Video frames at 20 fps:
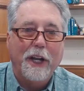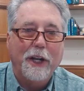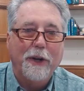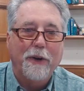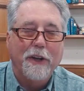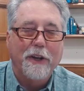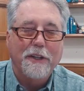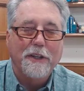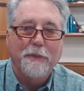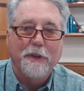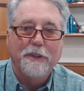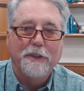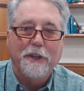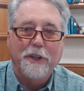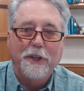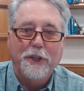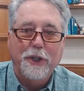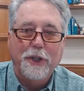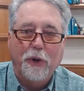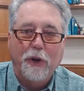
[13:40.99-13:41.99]
Christmas,
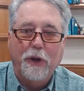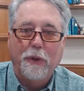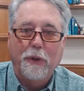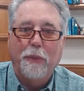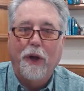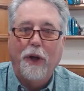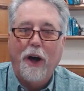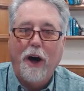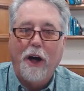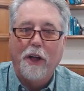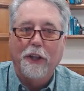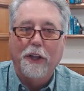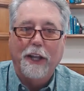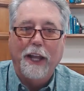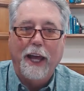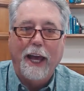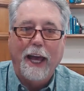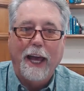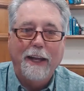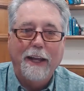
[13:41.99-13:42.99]
enjoyable
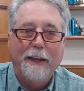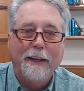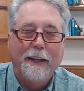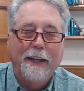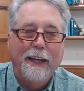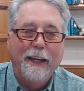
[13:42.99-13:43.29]
holiday.